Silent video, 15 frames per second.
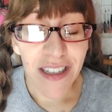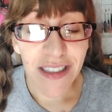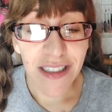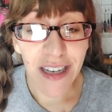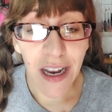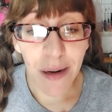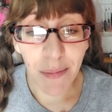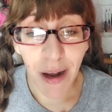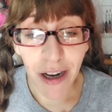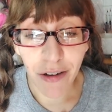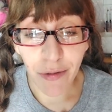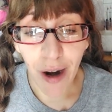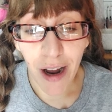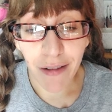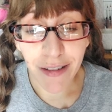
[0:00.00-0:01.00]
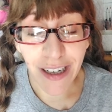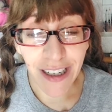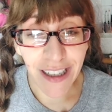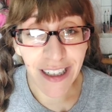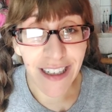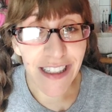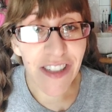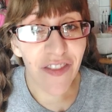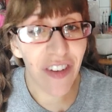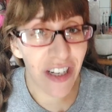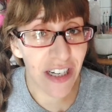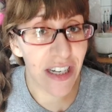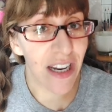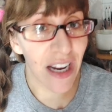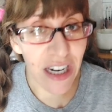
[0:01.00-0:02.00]
stand my ground and he's
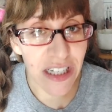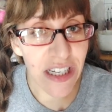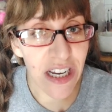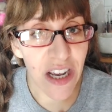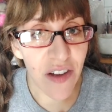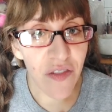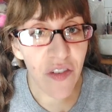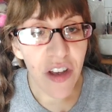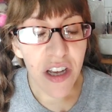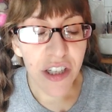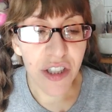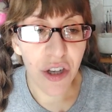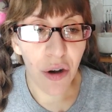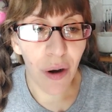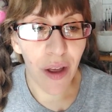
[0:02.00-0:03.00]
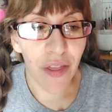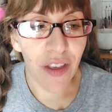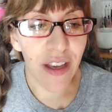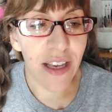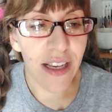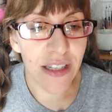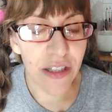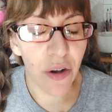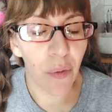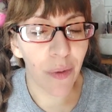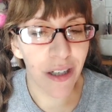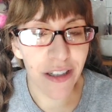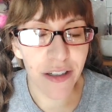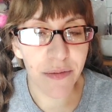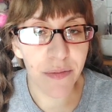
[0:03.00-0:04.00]
vindictive so i think he's
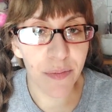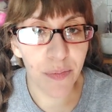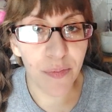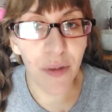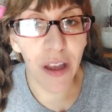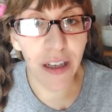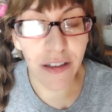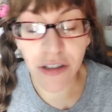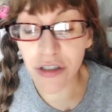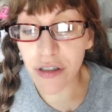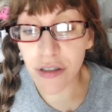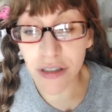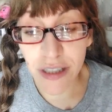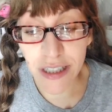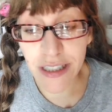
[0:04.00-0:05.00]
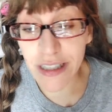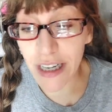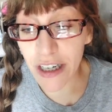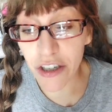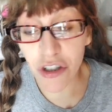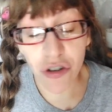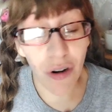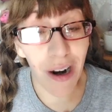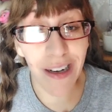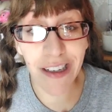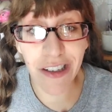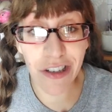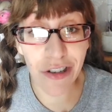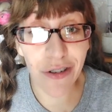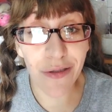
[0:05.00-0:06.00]
going to like just he's gonna try
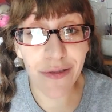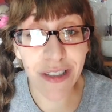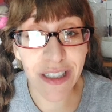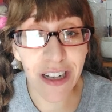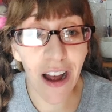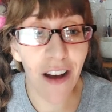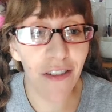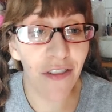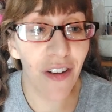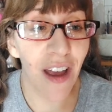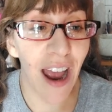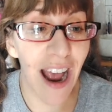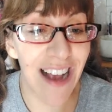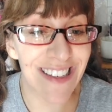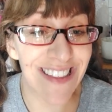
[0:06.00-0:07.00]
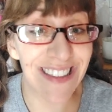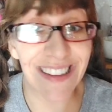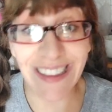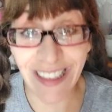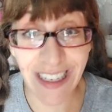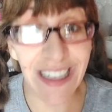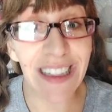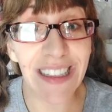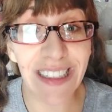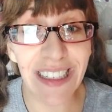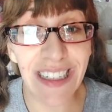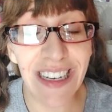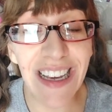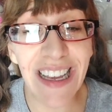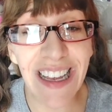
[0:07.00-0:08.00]
to do stuff as
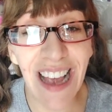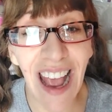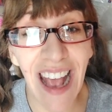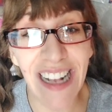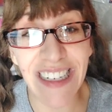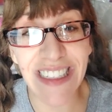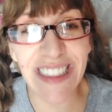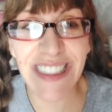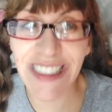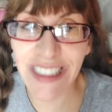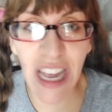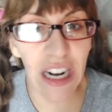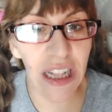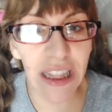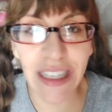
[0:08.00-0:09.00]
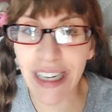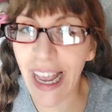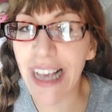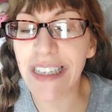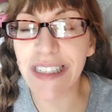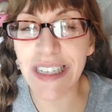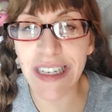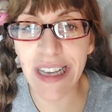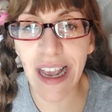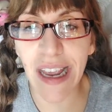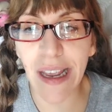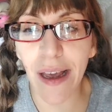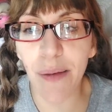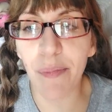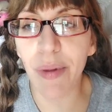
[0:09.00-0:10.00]
legally and subtly as he
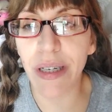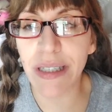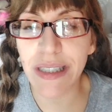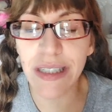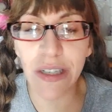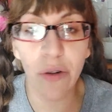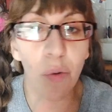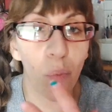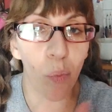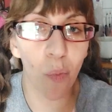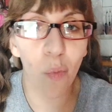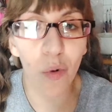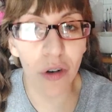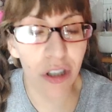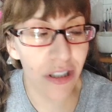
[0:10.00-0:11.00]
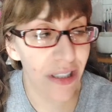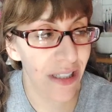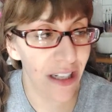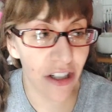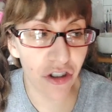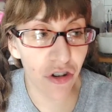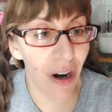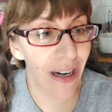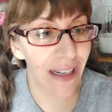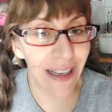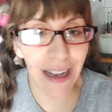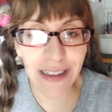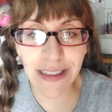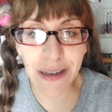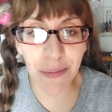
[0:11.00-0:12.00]
can but still he's gonna try to
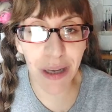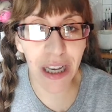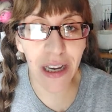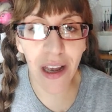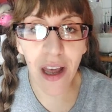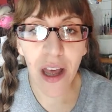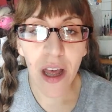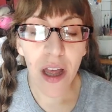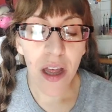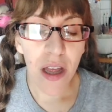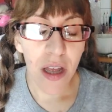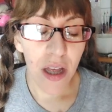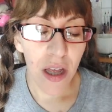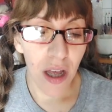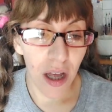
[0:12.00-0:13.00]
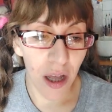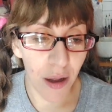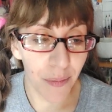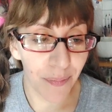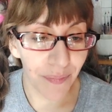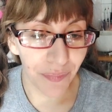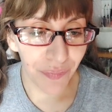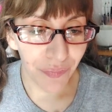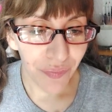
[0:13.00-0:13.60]
get to me um,